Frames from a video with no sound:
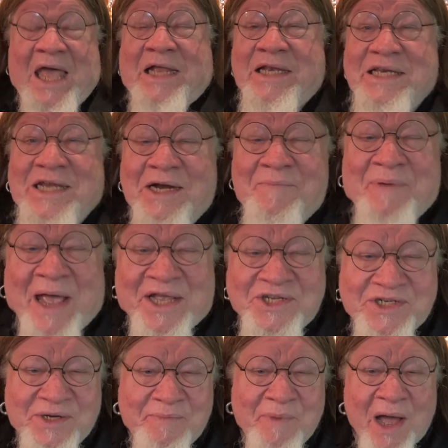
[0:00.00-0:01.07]
Dear
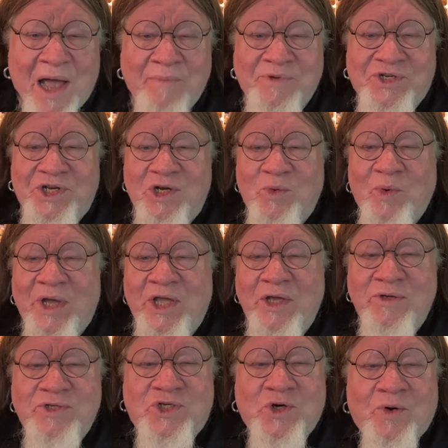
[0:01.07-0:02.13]
Pastor Bob, should we
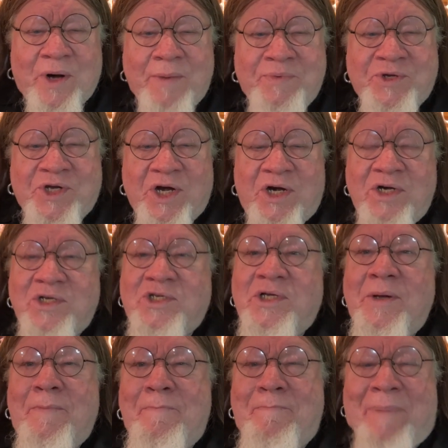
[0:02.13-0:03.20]
use scripture
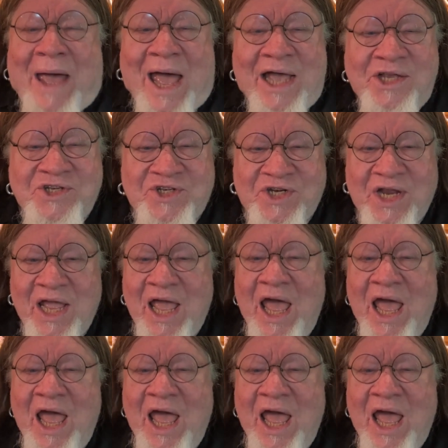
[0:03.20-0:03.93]
to bash